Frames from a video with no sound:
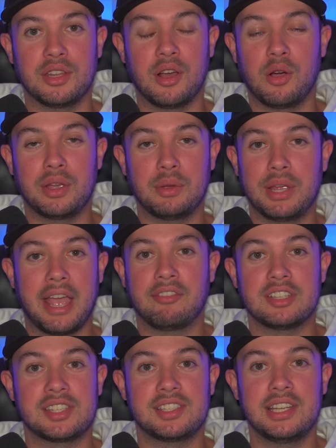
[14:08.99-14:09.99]
You know, we
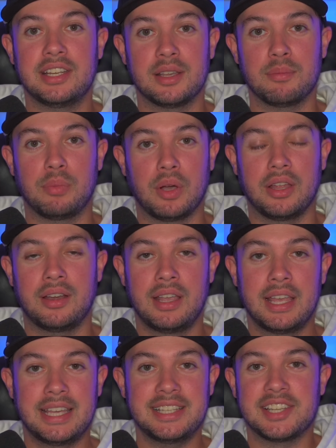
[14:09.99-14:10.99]
haven't seen him, but
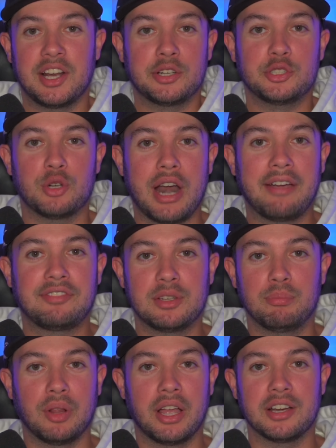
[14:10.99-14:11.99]
he's an
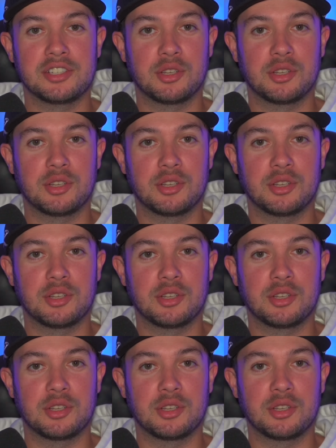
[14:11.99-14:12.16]
undrafted player.